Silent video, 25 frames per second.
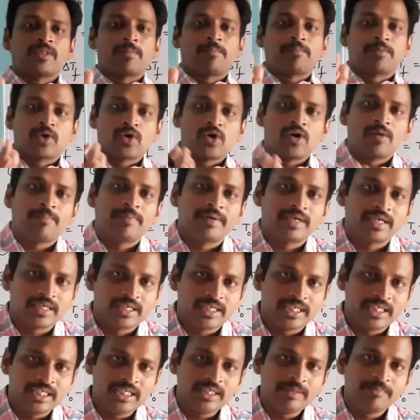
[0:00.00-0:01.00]
The
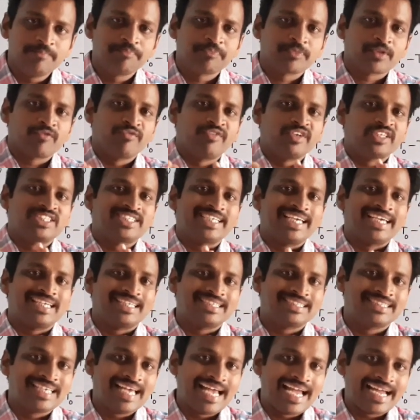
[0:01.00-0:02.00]
property which
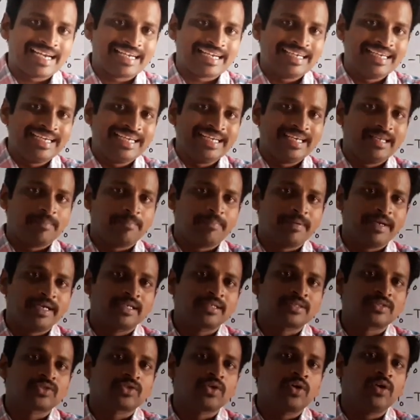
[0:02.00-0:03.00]
exactly
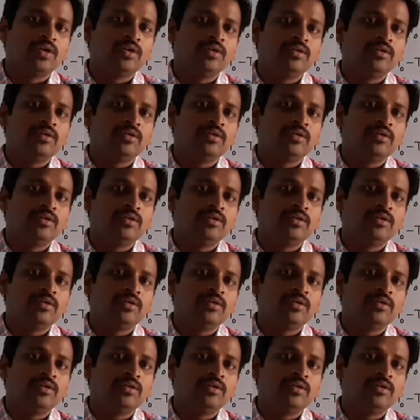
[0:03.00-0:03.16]
depends